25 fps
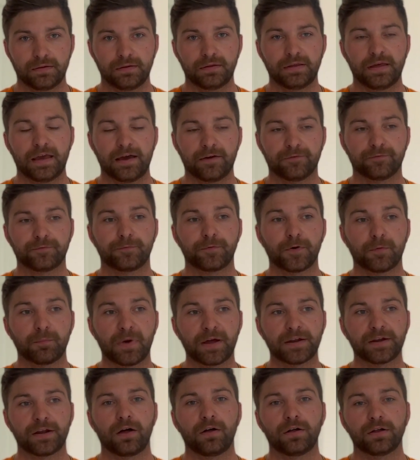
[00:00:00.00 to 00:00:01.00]
Yeah, from
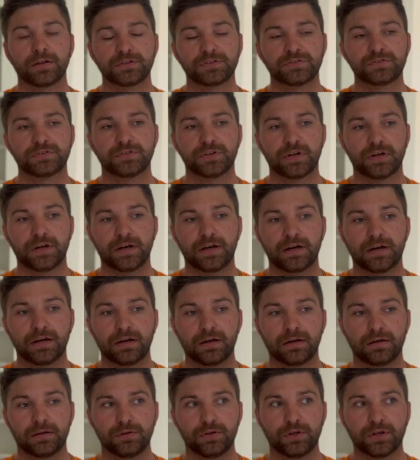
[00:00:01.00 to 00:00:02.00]
my knowledge,
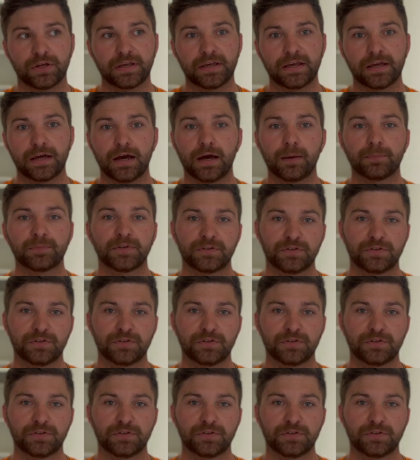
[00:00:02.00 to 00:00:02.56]
you can get up